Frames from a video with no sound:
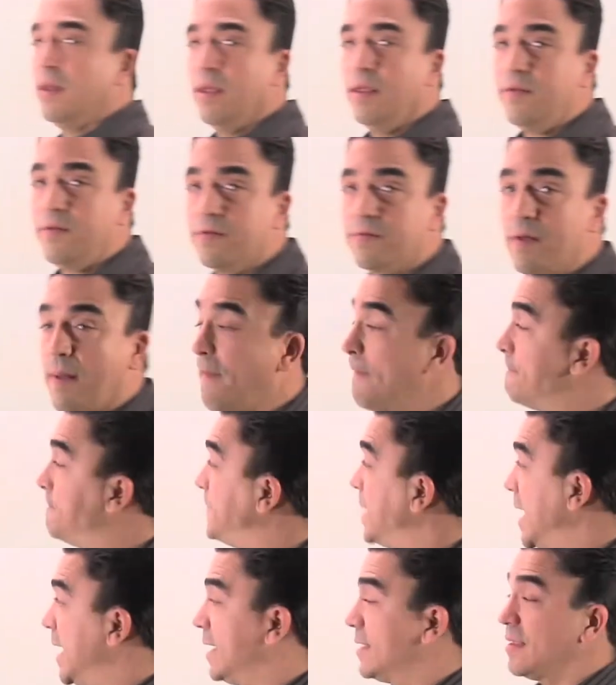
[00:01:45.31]
this is a
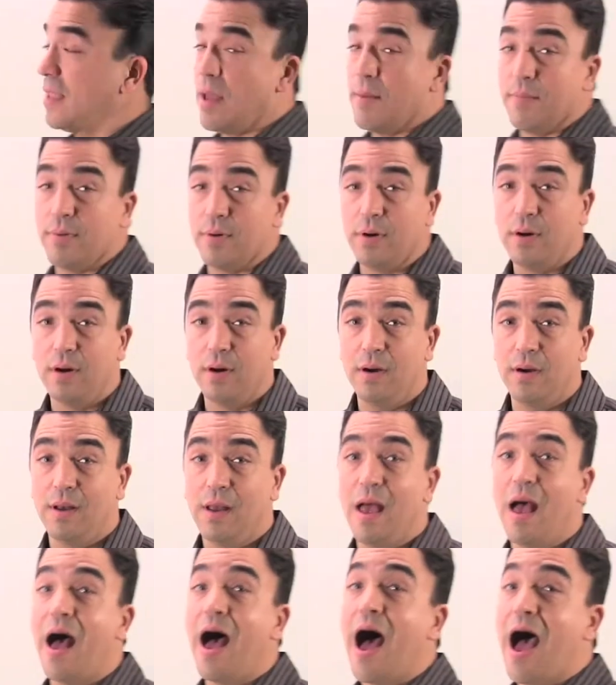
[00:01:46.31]
big number.
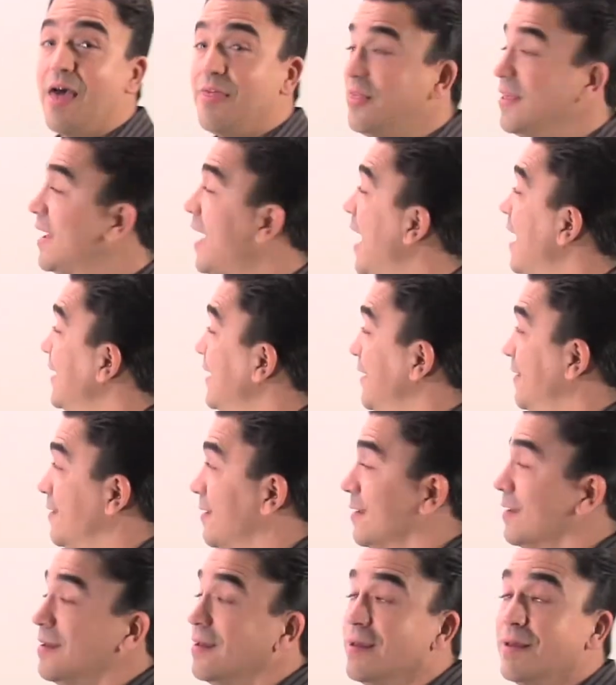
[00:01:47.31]
I think I need
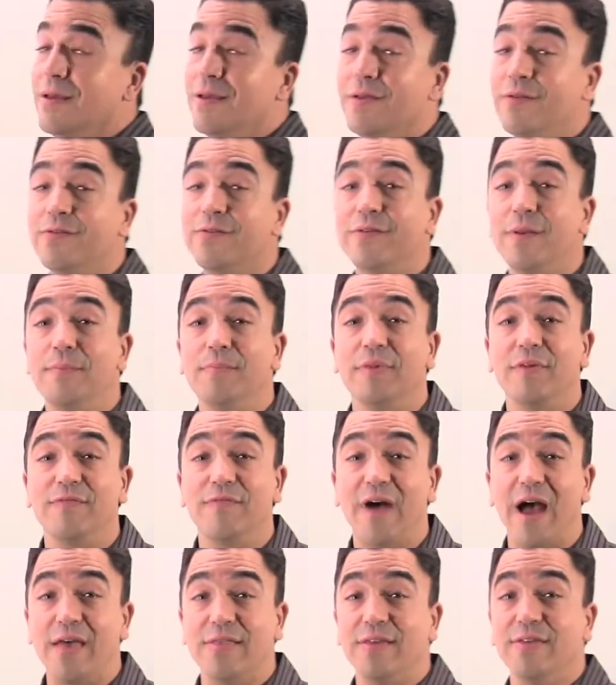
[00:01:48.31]
to
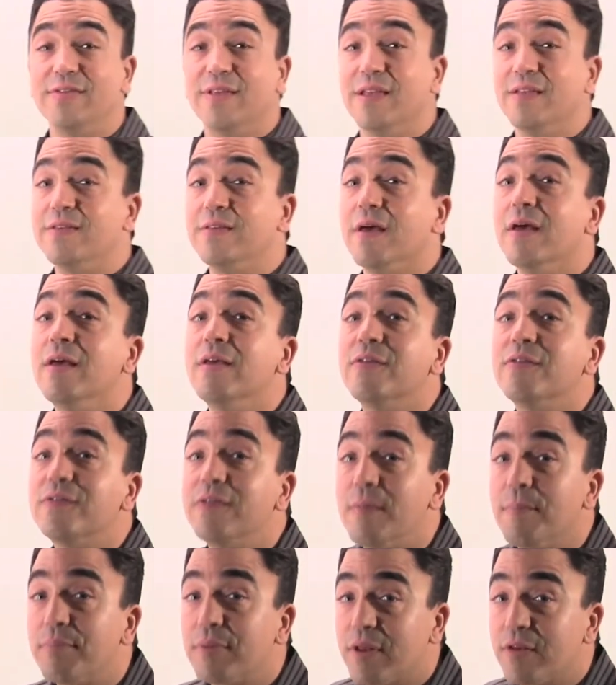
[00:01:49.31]
simplify this into
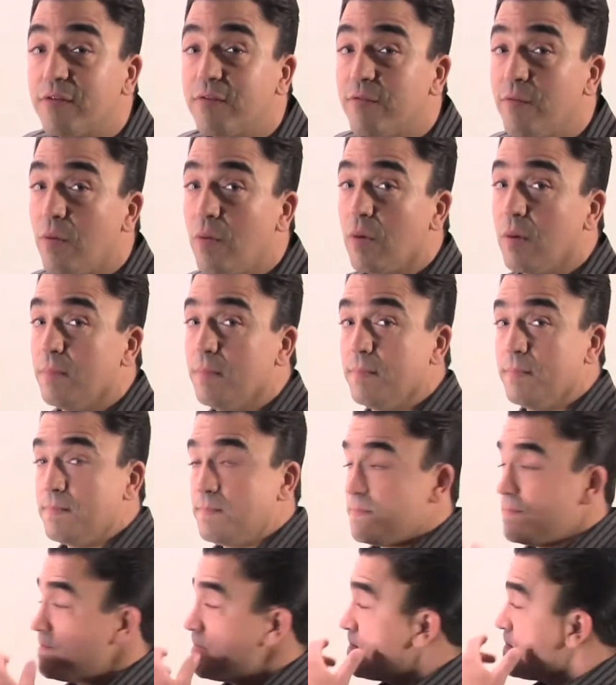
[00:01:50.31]
simplest form.
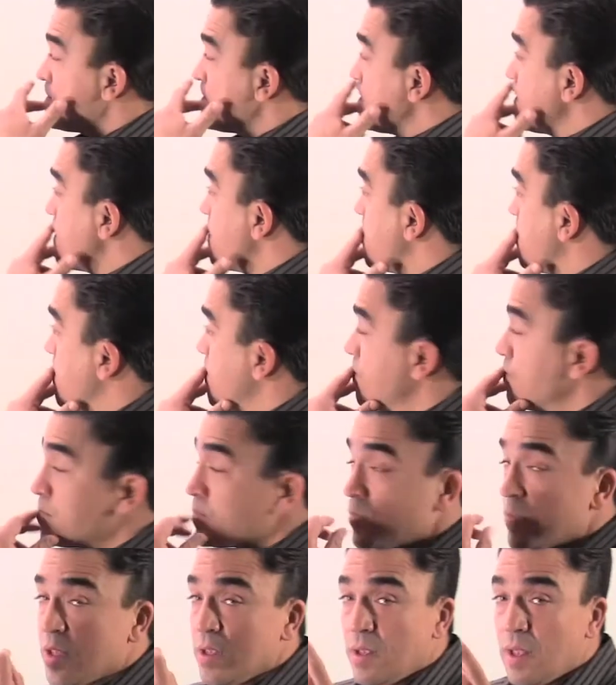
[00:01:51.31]
Hmm,
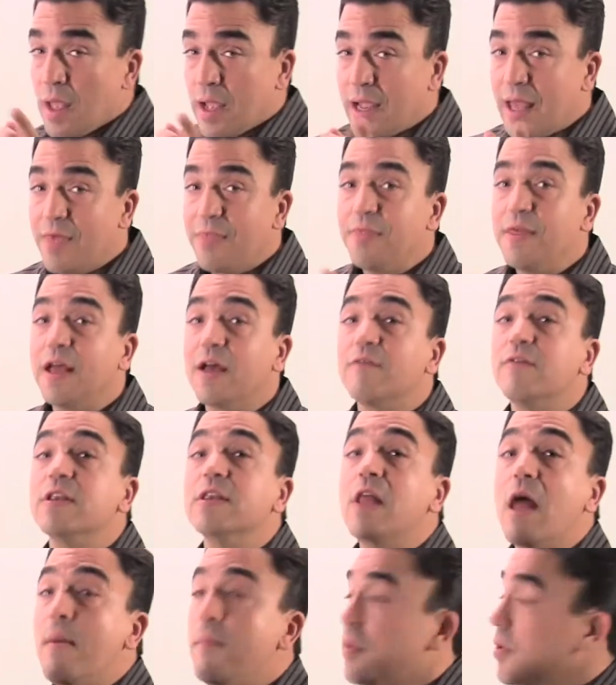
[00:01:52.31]
I gotta think of a
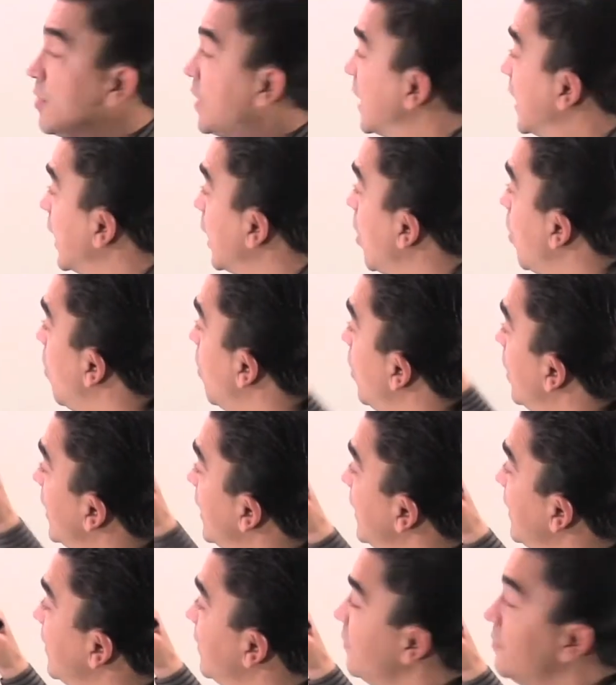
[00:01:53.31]
number that can go
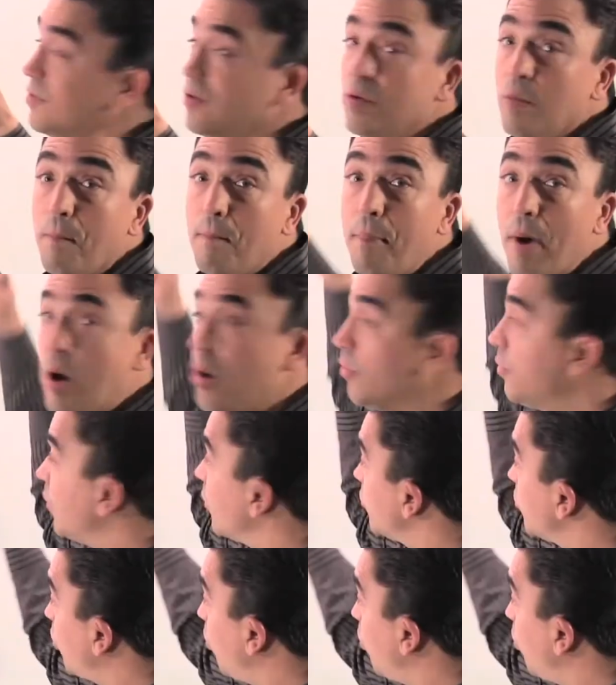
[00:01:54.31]
into both